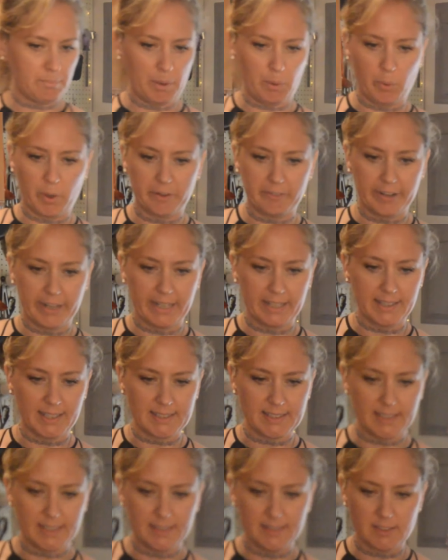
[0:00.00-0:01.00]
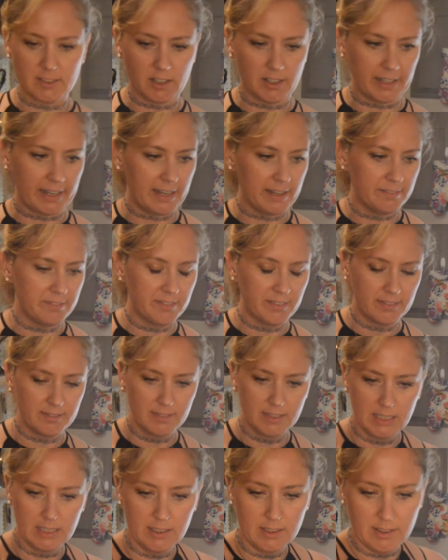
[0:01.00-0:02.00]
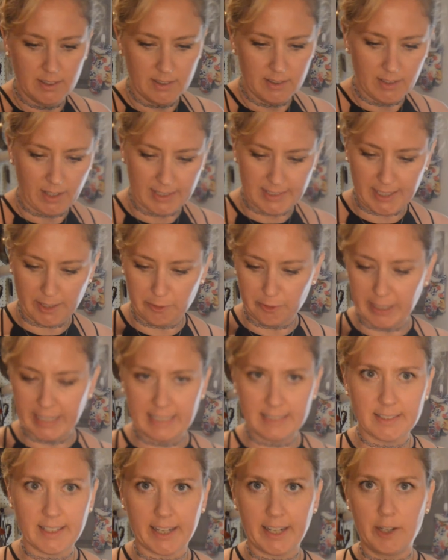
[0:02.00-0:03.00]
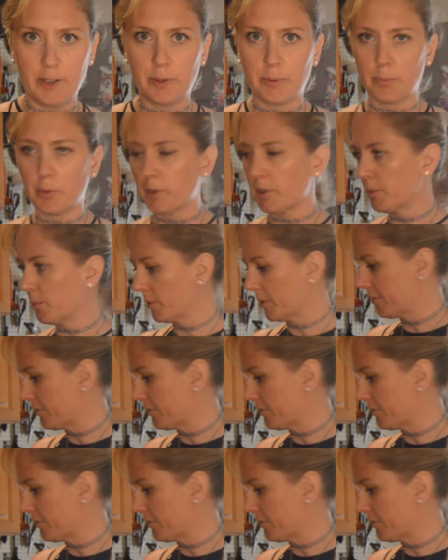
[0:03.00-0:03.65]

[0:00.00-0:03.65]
one ring, that's it, that's all I have. I say rings like I own more than one